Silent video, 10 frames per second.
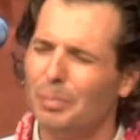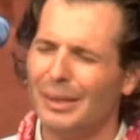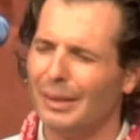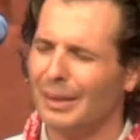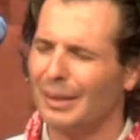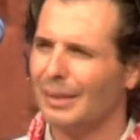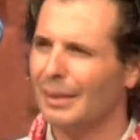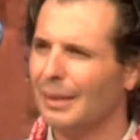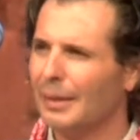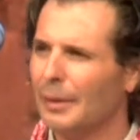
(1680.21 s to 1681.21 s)
big
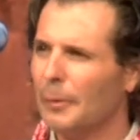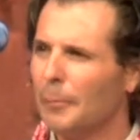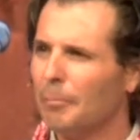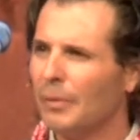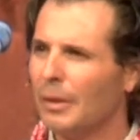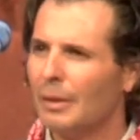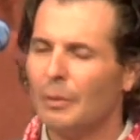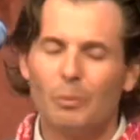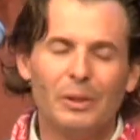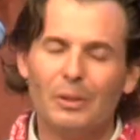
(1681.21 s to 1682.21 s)

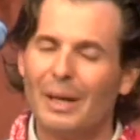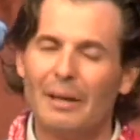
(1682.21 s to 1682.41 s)
that we don't